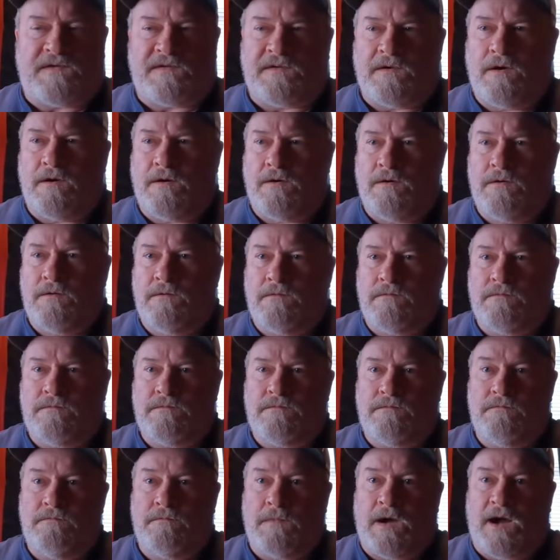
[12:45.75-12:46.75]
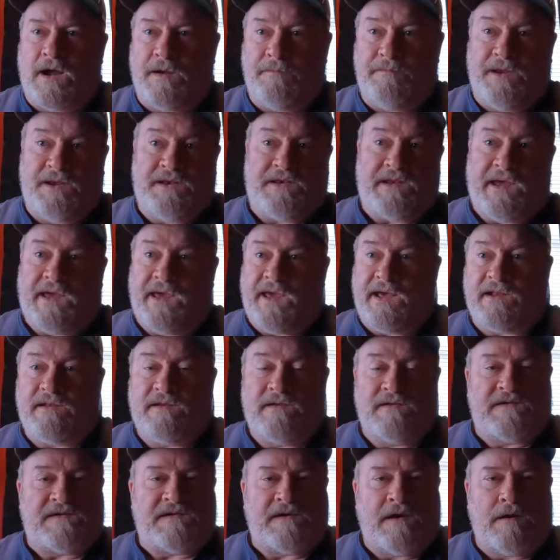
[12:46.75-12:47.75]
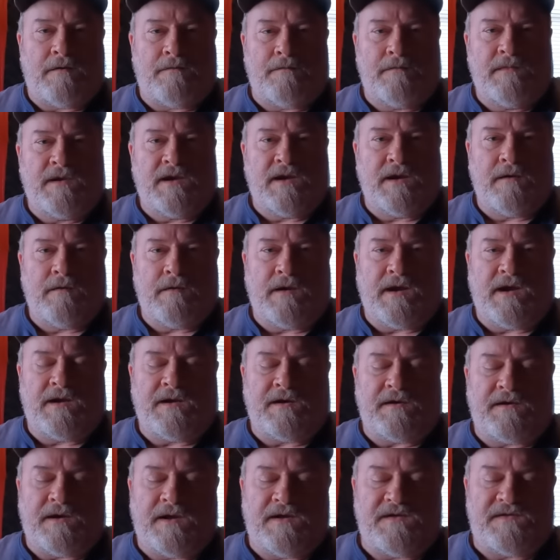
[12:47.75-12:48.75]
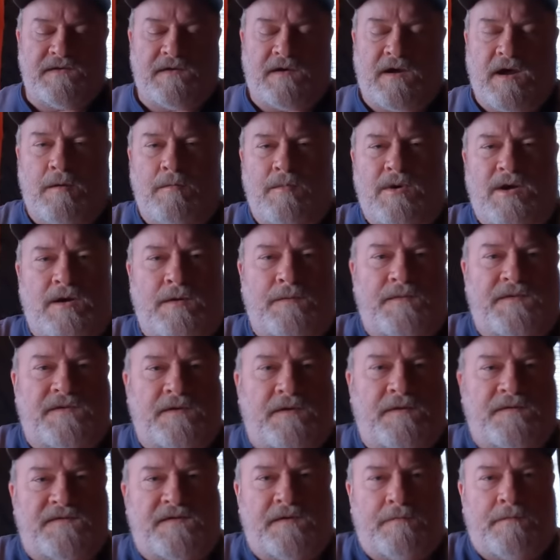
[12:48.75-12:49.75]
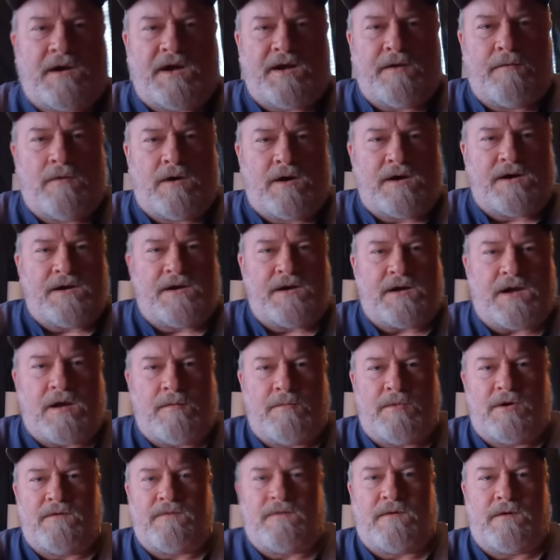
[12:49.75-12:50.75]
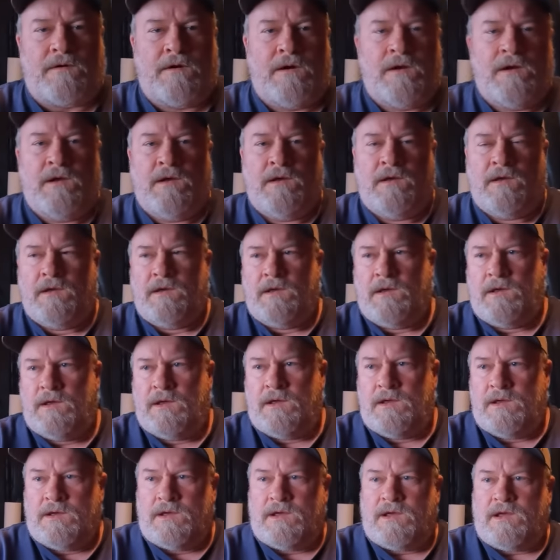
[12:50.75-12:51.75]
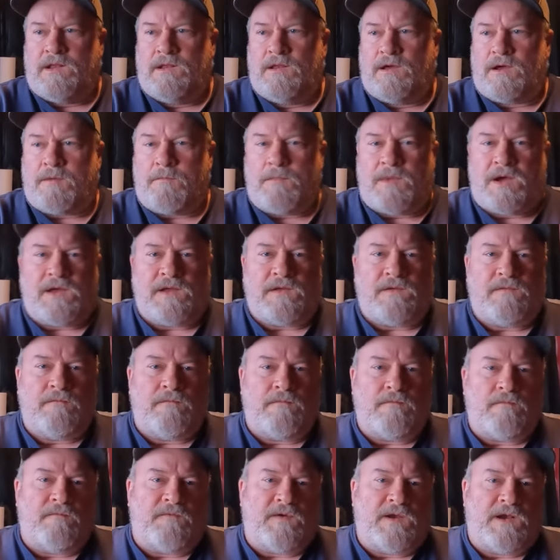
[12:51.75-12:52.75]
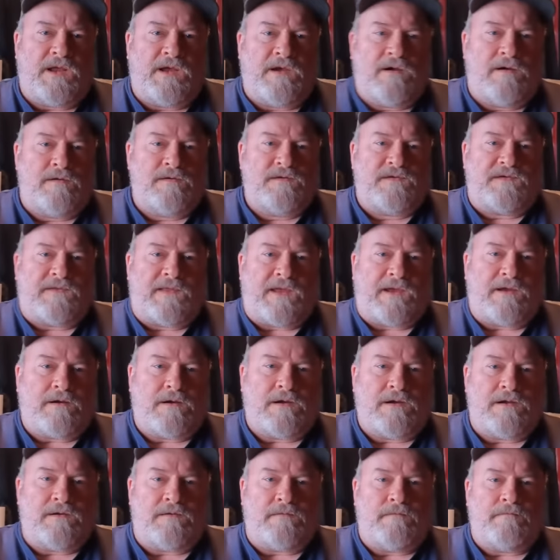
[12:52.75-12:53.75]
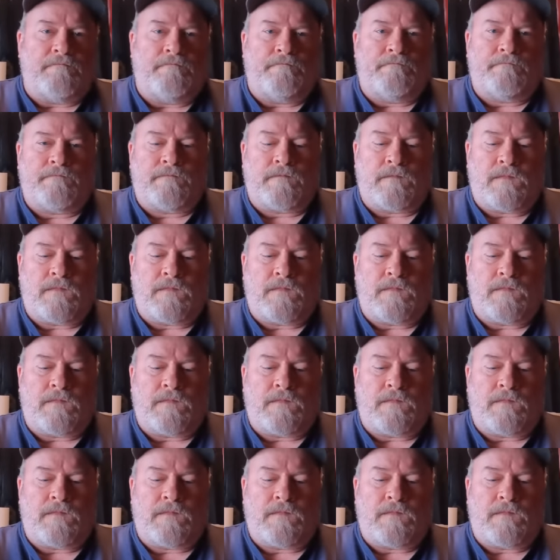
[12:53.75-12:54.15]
So I'd be tagged in something and it, and it doesn't come up. So if somebody wanted to come over and look at my videos, they couldn't.